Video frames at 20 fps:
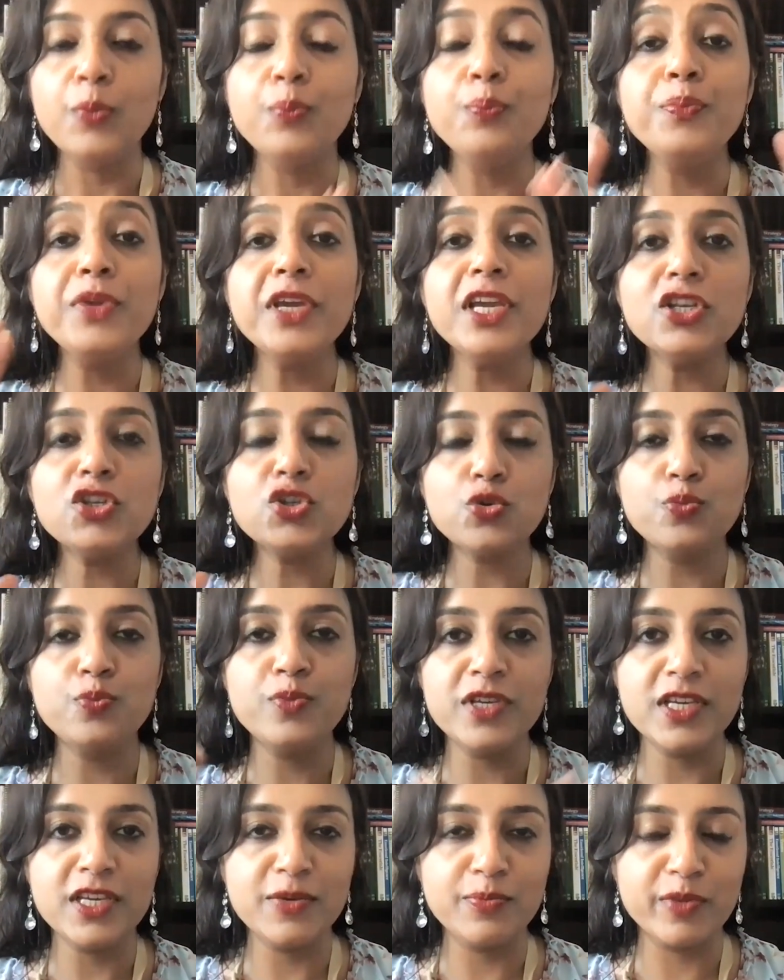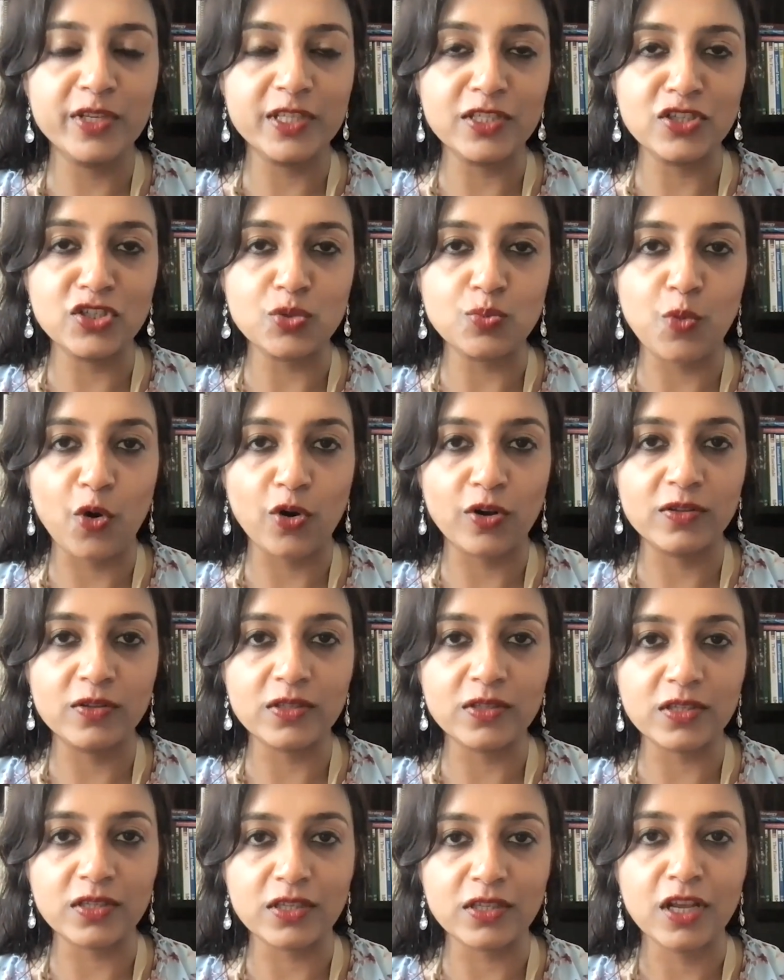B2B business
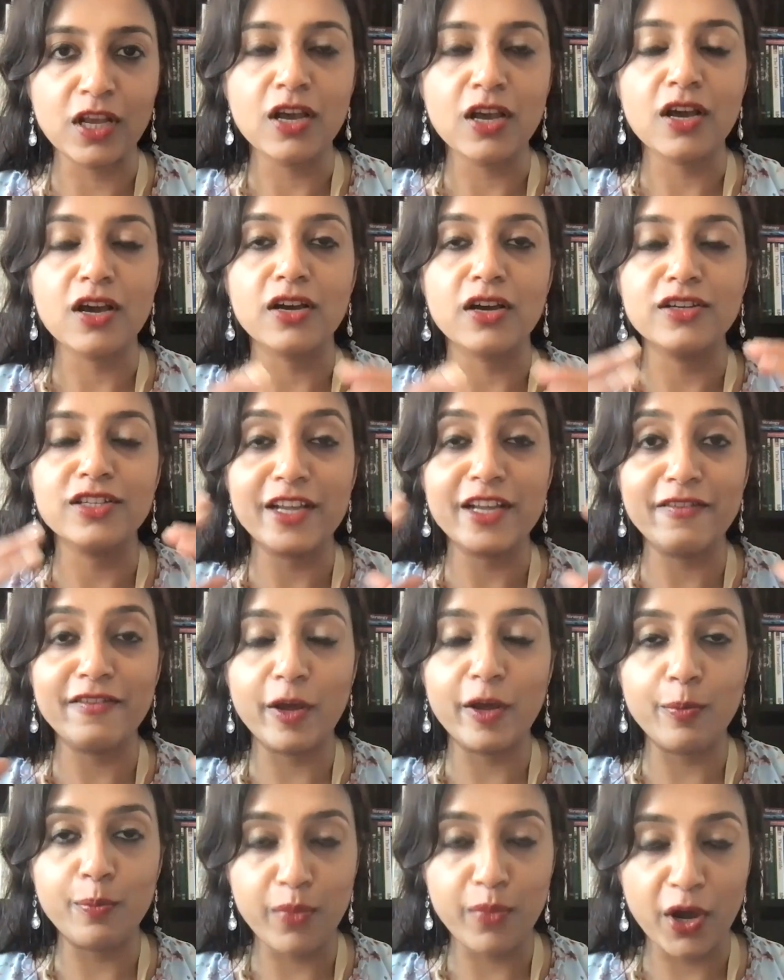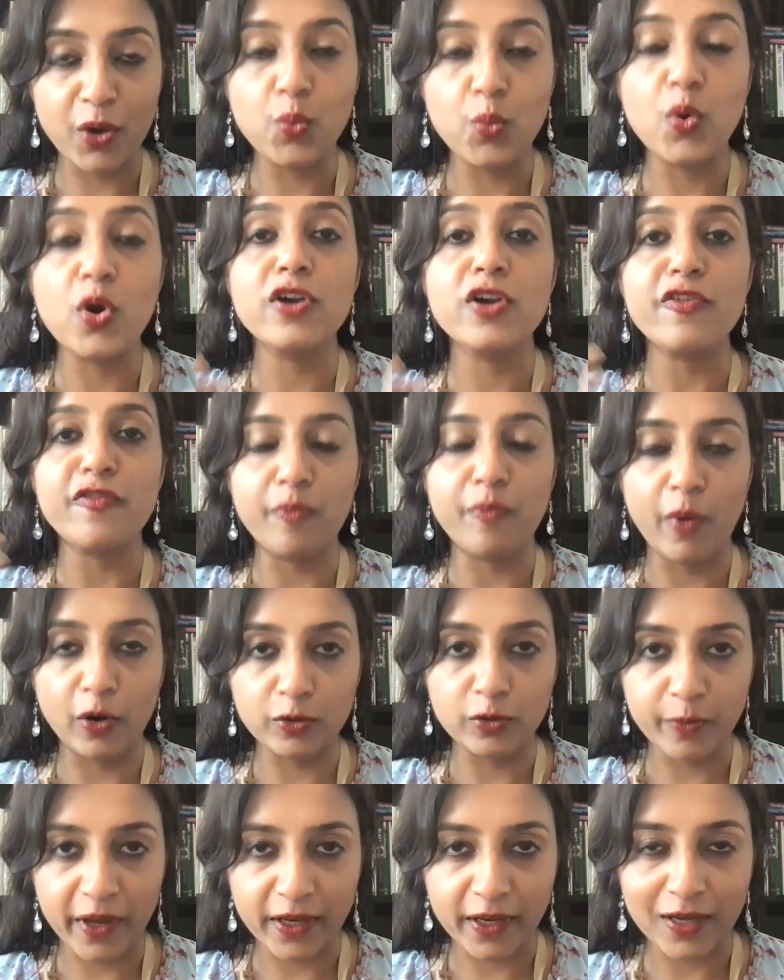models developed by word of
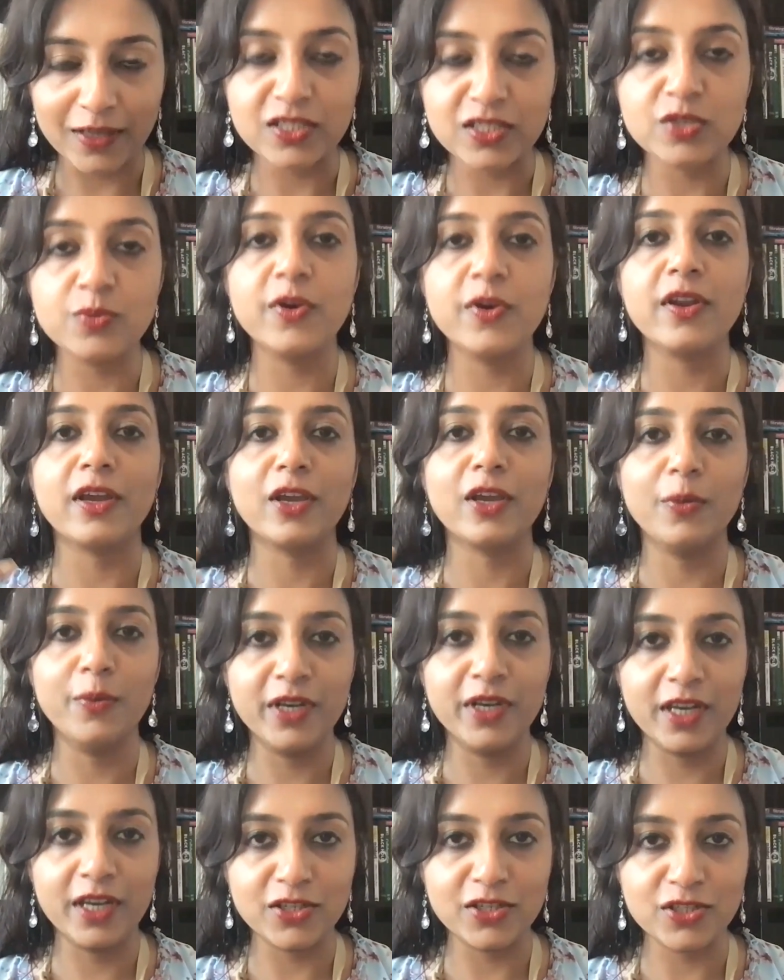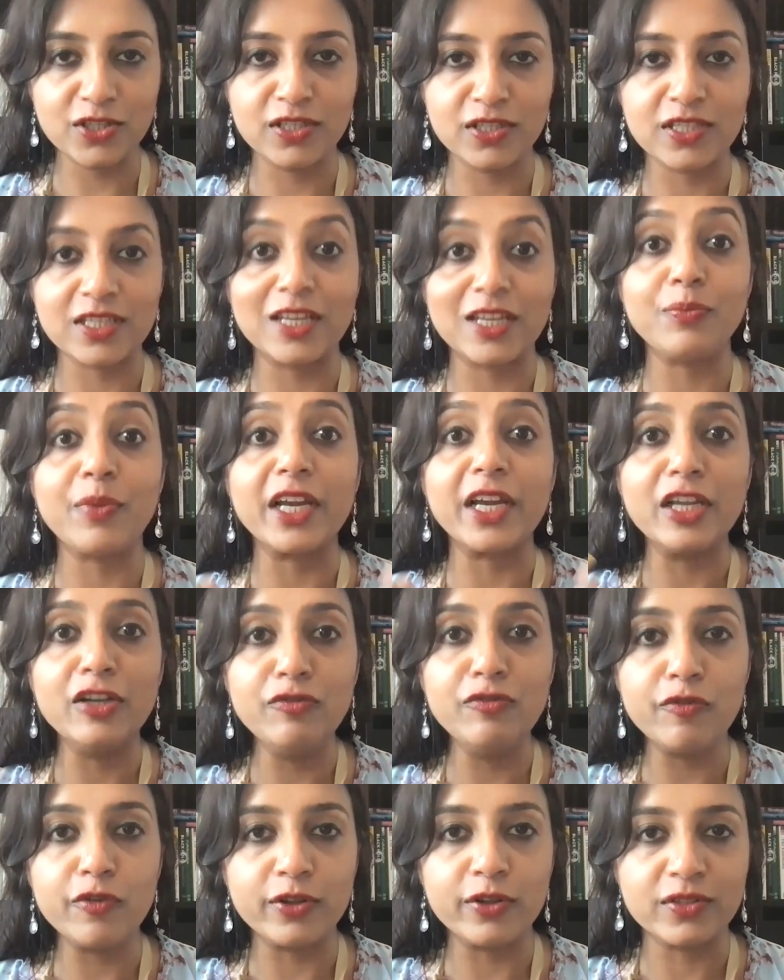mouth, by customer recommendations, and by
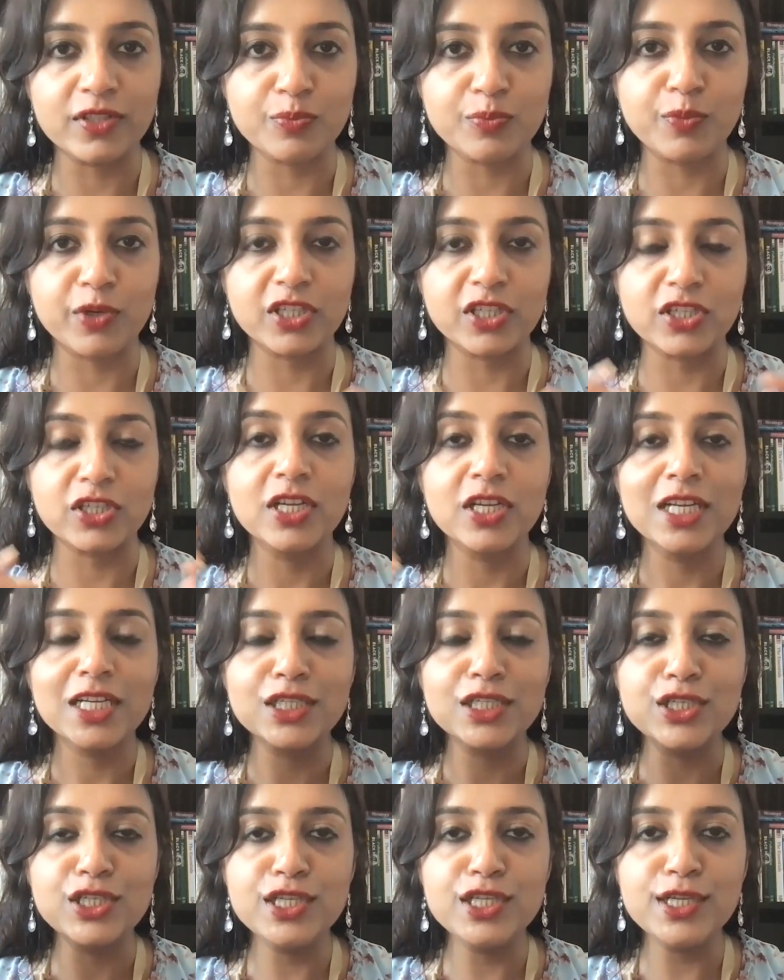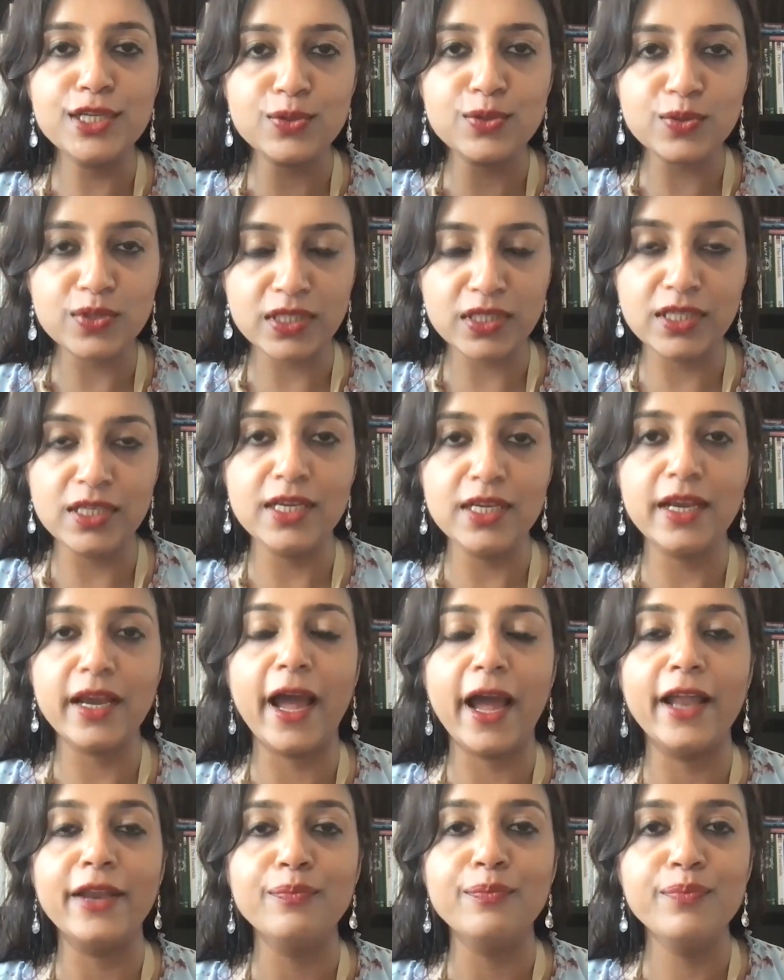influence. But D2C
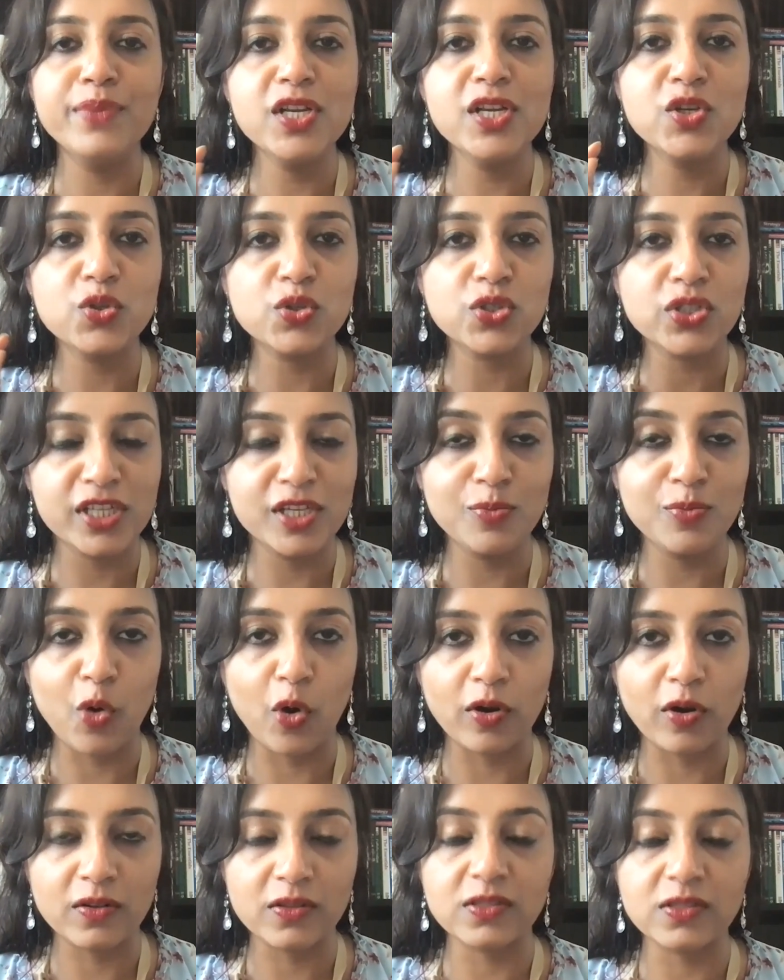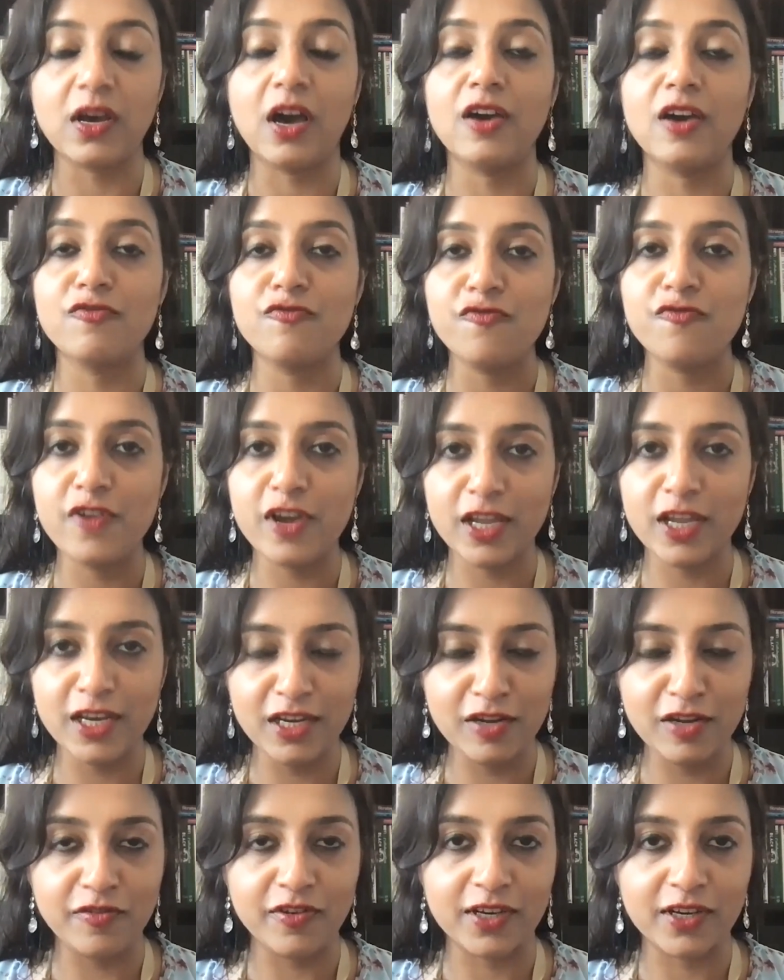and B2C models are very
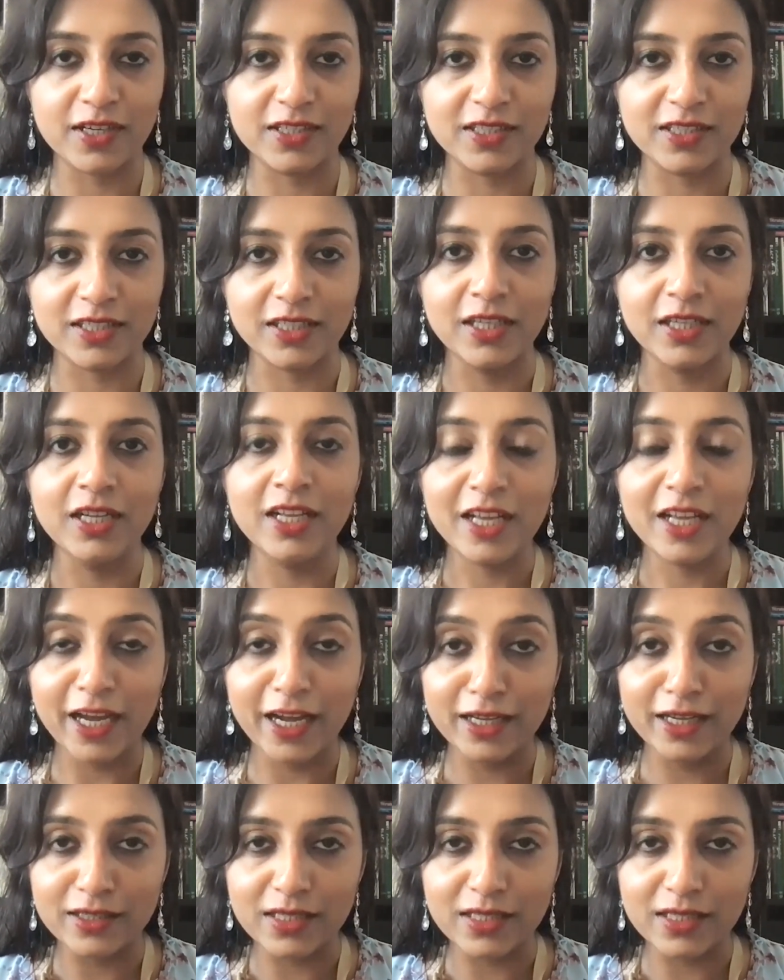difficult. And